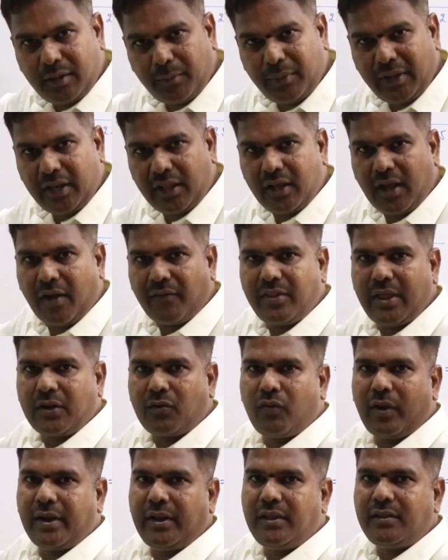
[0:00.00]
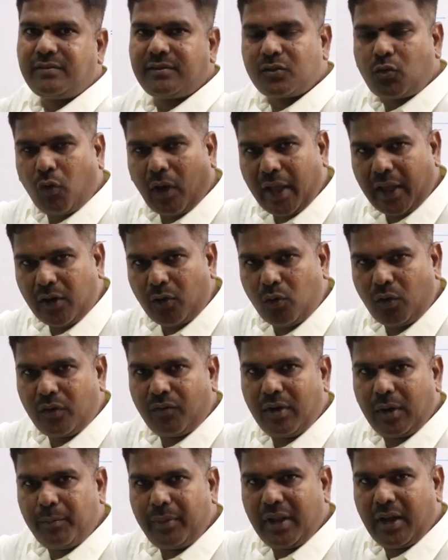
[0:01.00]
The meaning of that one is square
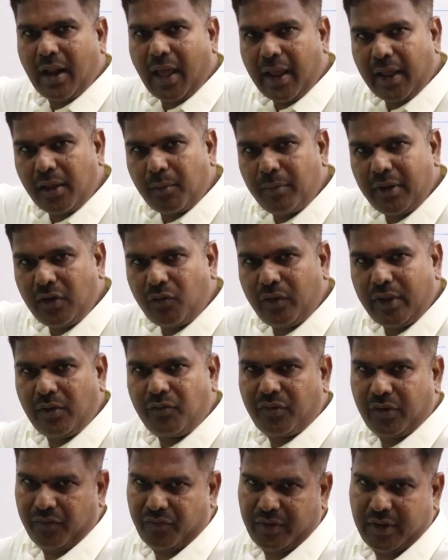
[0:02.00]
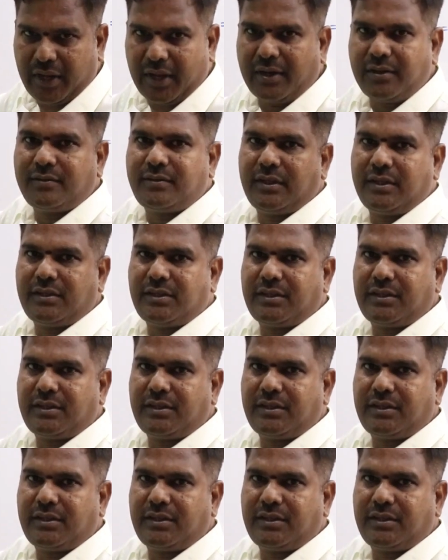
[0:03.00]
root will be lying between 50 and